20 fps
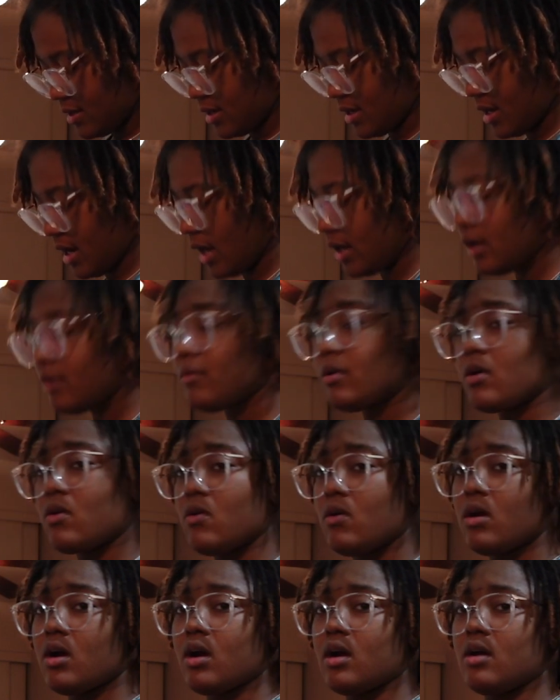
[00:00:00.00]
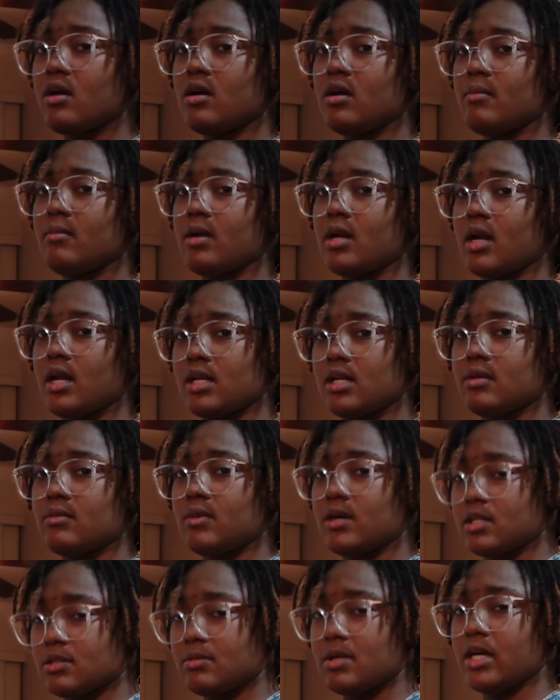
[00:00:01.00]
And I didn't record, but I did
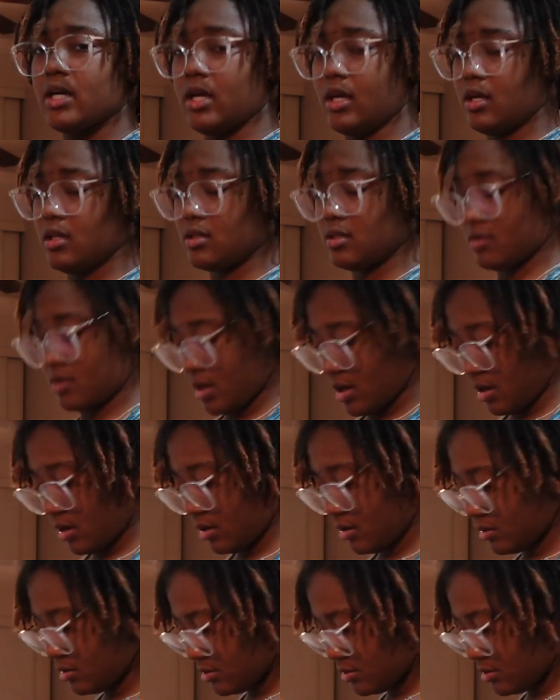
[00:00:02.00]
wash my hands, okay?